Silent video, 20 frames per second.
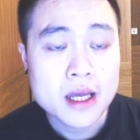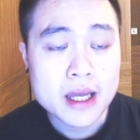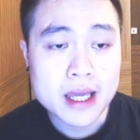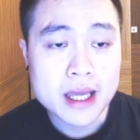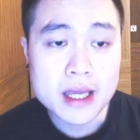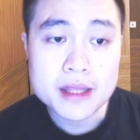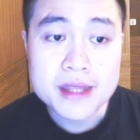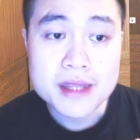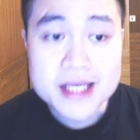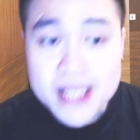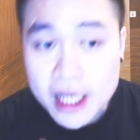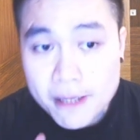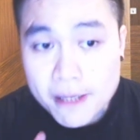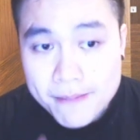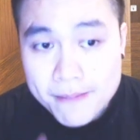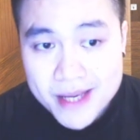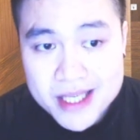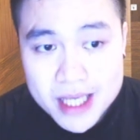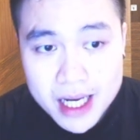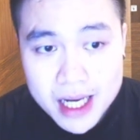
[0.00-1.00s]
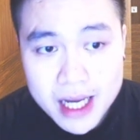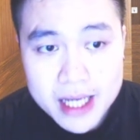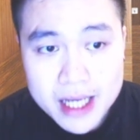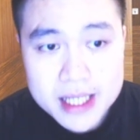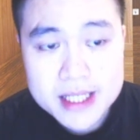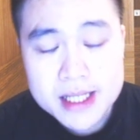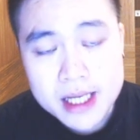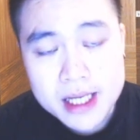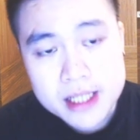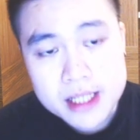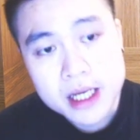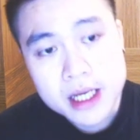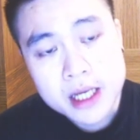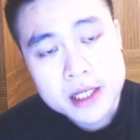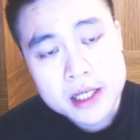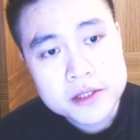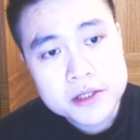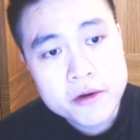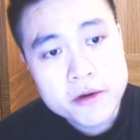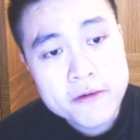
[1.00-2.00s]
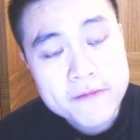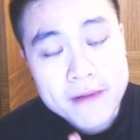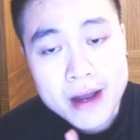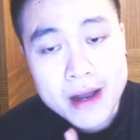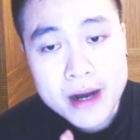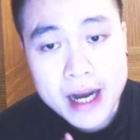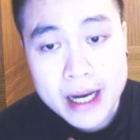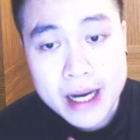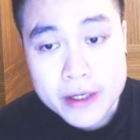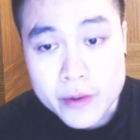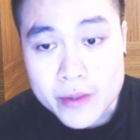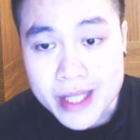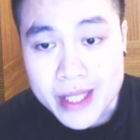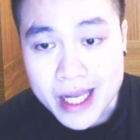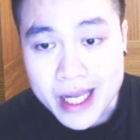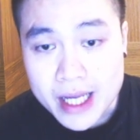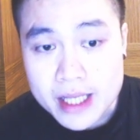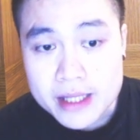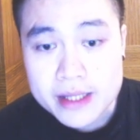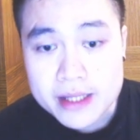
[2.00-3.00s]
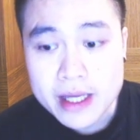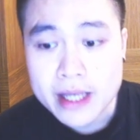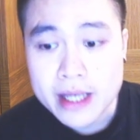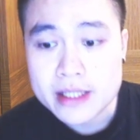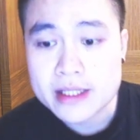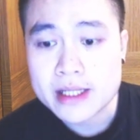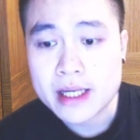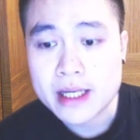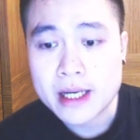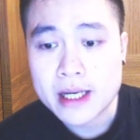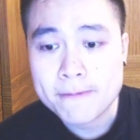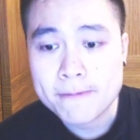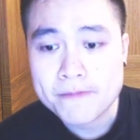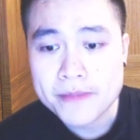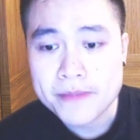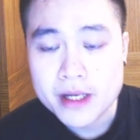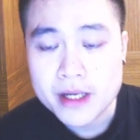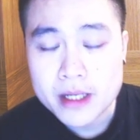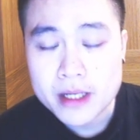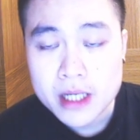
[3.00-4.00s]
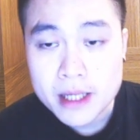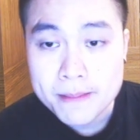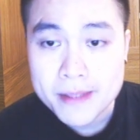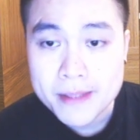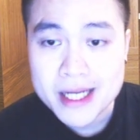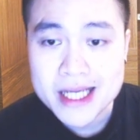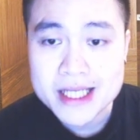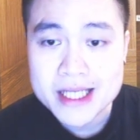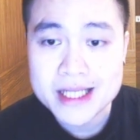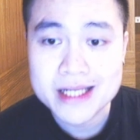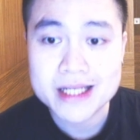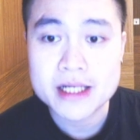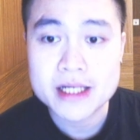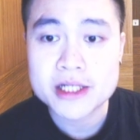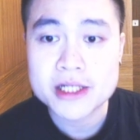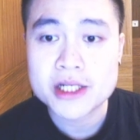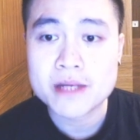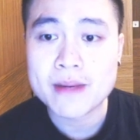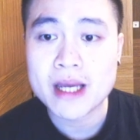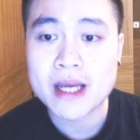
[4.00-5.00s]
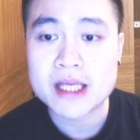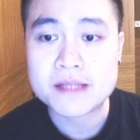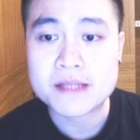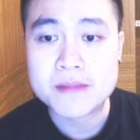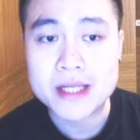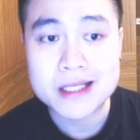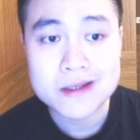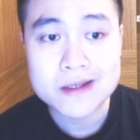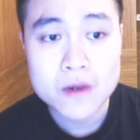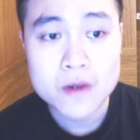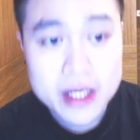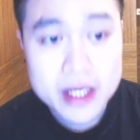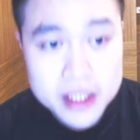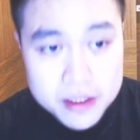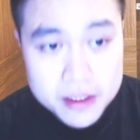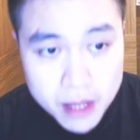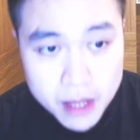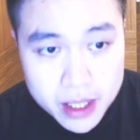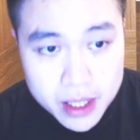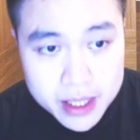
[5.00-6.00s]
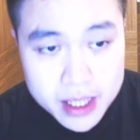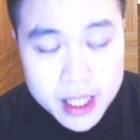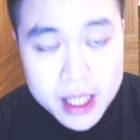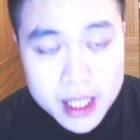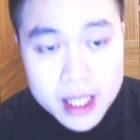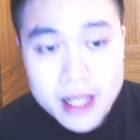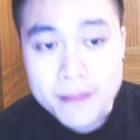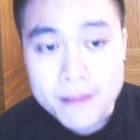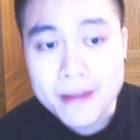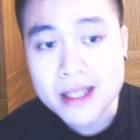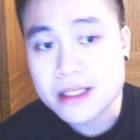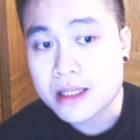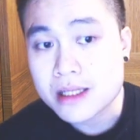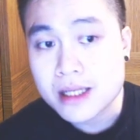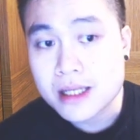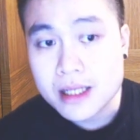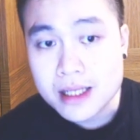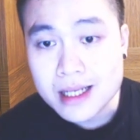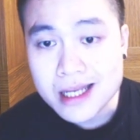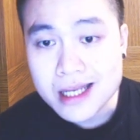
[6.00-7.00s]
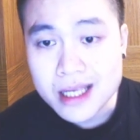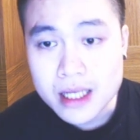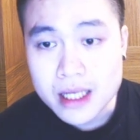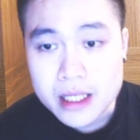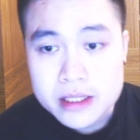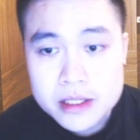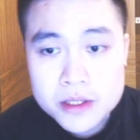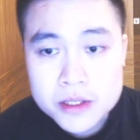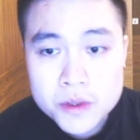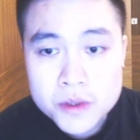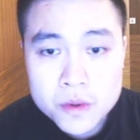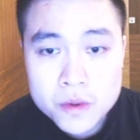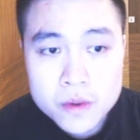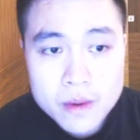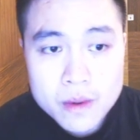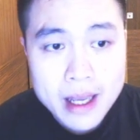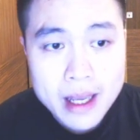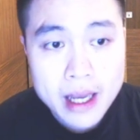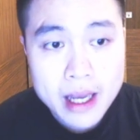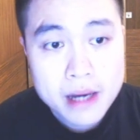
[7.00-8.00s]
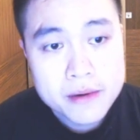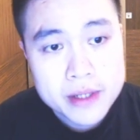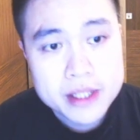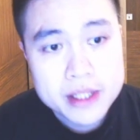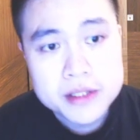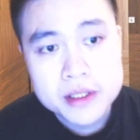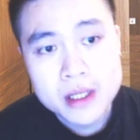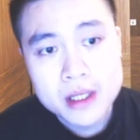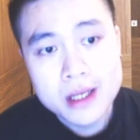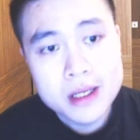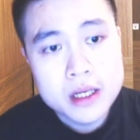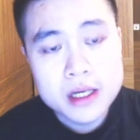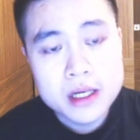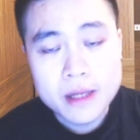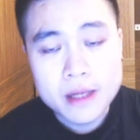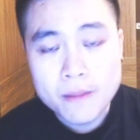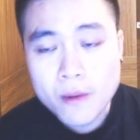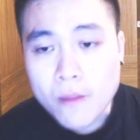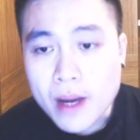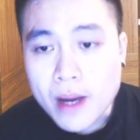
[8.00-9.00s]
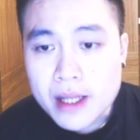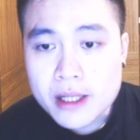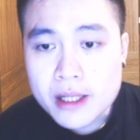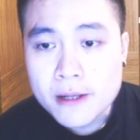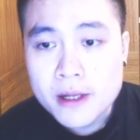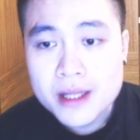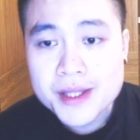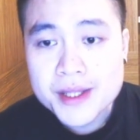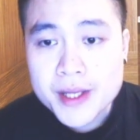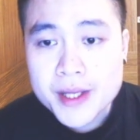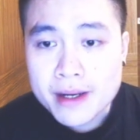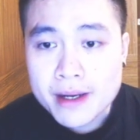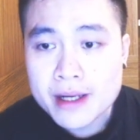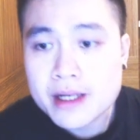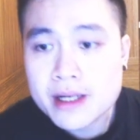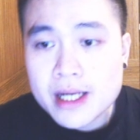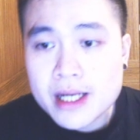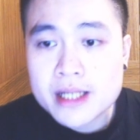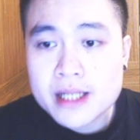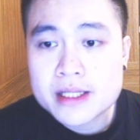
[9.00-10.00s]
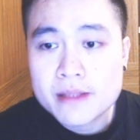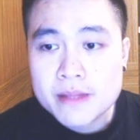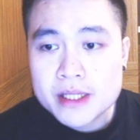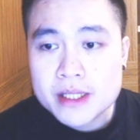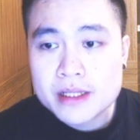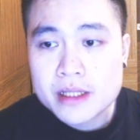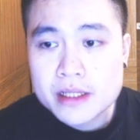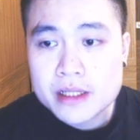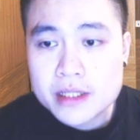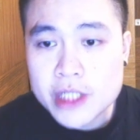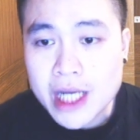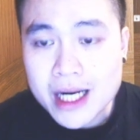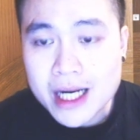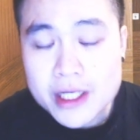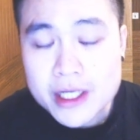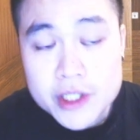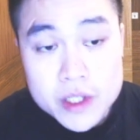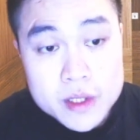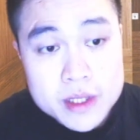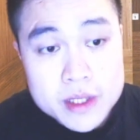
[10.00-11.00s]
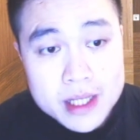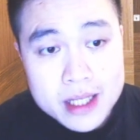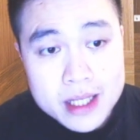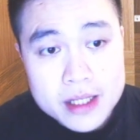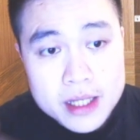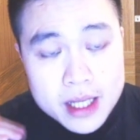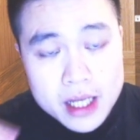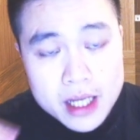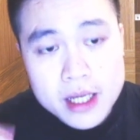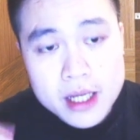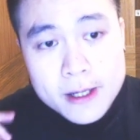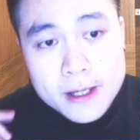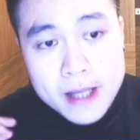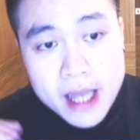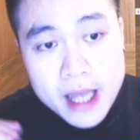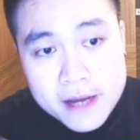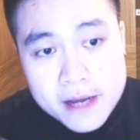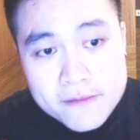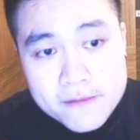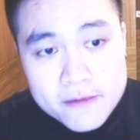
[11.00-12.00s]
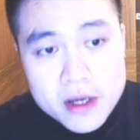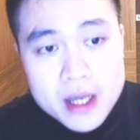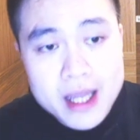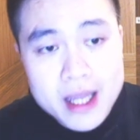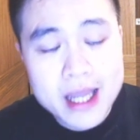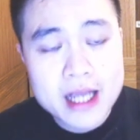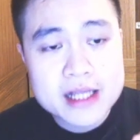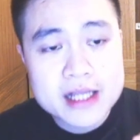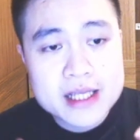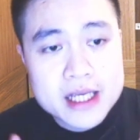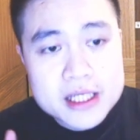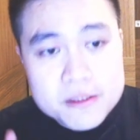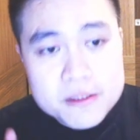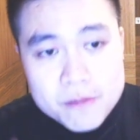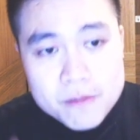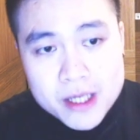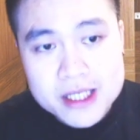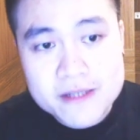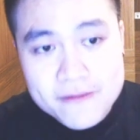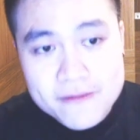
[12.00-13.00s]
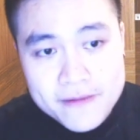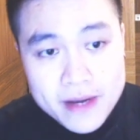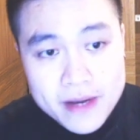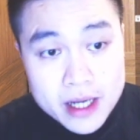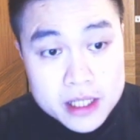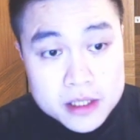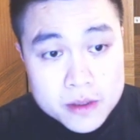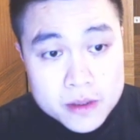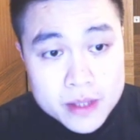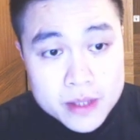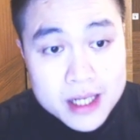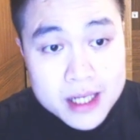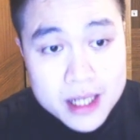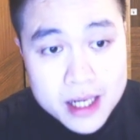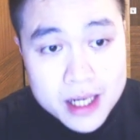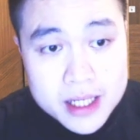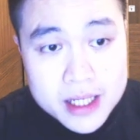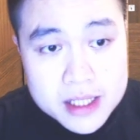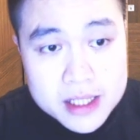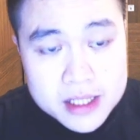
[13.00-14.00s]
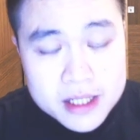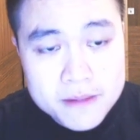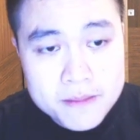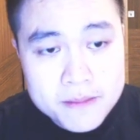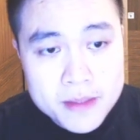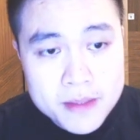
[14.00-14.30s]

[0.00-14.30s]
The second piece I like is that so far I do think that the company's leadership has been quite smart, particularly in two areas. Number one, they recognize the business challenges that they have, and they specify three kinds of